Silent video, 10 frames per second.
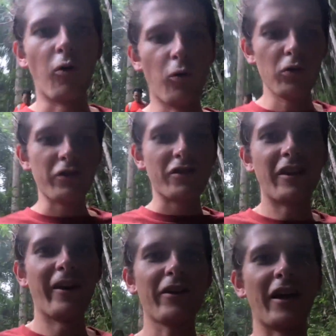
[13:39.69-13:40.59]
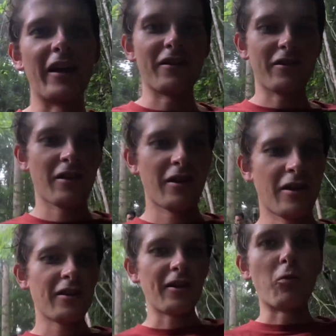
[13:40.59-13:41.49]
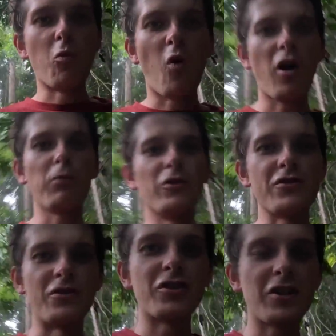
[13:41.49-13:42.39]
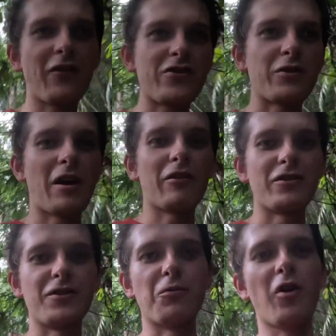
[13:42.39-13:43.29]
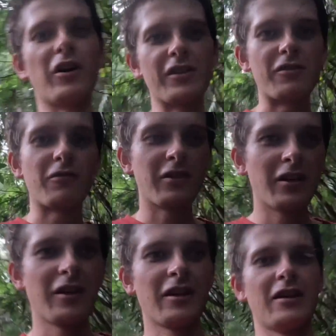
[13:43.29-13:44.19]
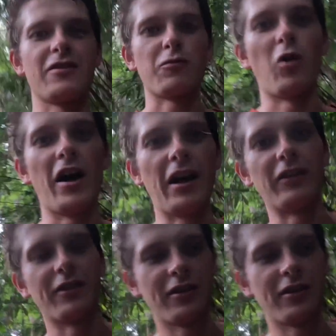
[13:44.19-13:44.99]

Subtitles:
whole staircase like wobbles and shifts around as you walk. It's wild.